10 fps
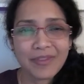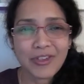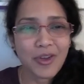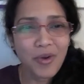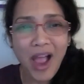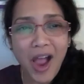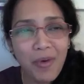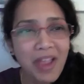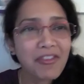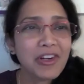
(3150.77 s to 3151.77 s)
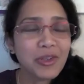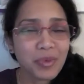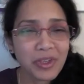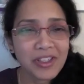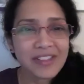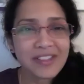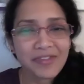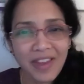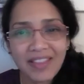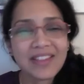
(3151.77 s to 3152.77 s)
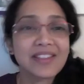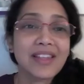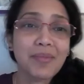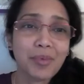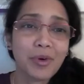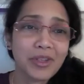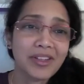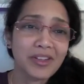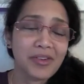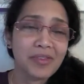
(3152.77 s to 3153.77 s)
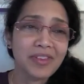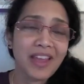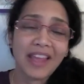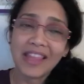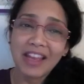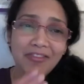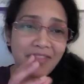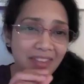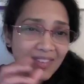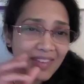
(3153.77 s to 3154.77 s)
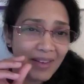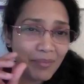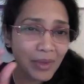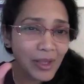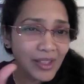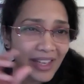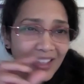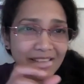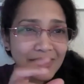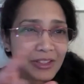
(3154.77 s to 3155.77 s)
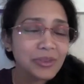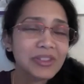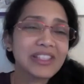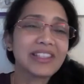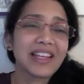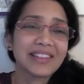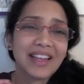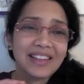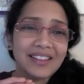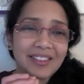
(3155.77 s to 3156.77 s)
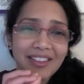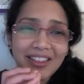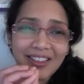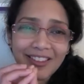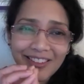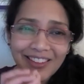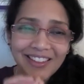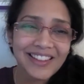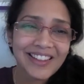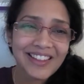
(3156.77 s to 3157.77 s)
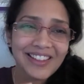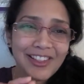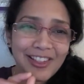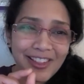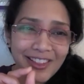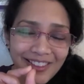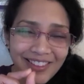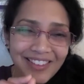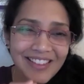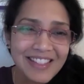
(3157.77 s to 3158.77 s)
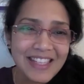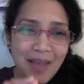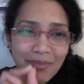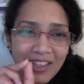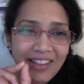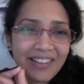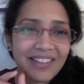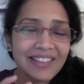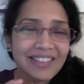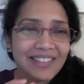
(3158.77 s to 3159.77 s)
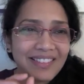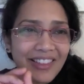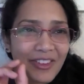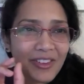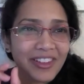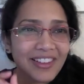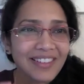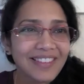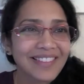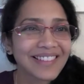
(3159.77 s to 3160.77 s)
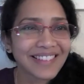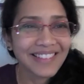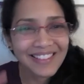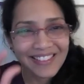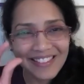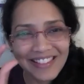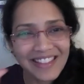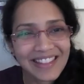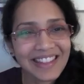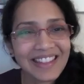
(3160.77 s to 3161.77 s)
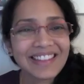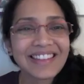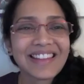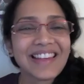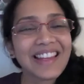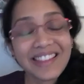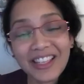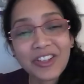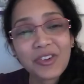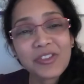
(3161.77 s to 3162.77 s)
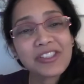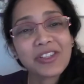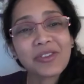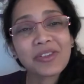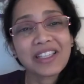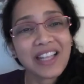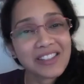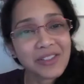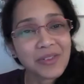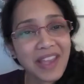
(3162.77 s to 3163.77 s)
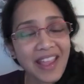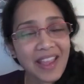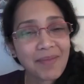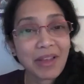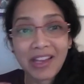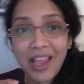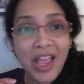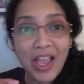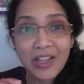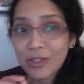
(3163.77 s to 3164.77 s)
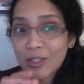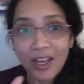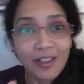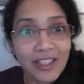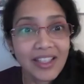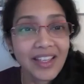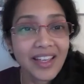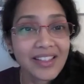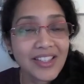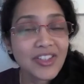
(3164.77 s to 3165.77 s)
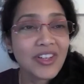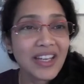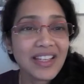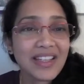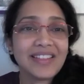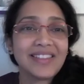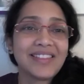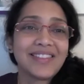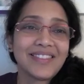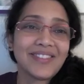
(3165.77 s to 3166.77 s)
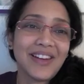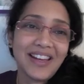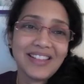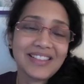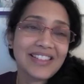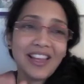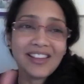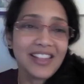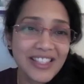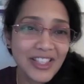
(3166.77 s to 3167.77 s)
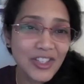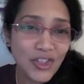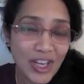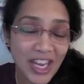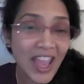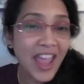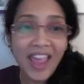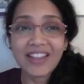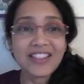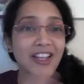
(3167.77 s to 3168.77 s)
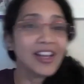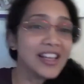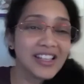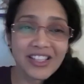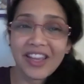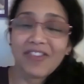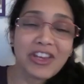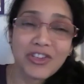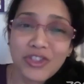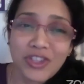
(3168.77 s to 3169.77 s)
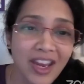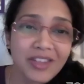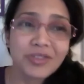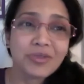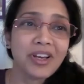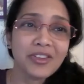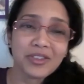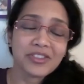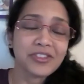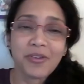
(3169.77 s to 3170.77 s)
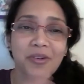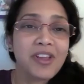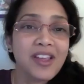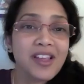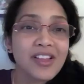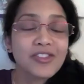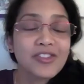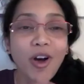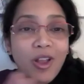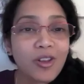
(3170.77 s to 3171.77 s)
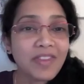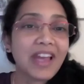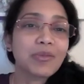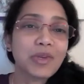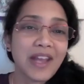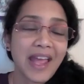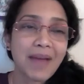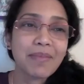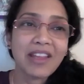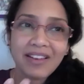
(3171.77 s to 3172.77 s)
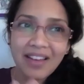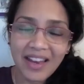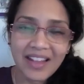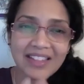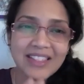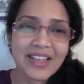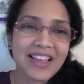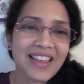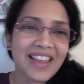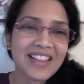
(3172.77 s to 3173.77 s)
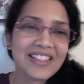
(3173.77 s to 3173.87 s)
So however it works, faith is important though. And that faith can build like slowly, like that little sapling, you know, little seedling. It can grow slowly, that's okay. But suddenly it's a tree, right? Suddenly it's a tree and suddenly it's giving shade to others. So all of that would happen. And it's a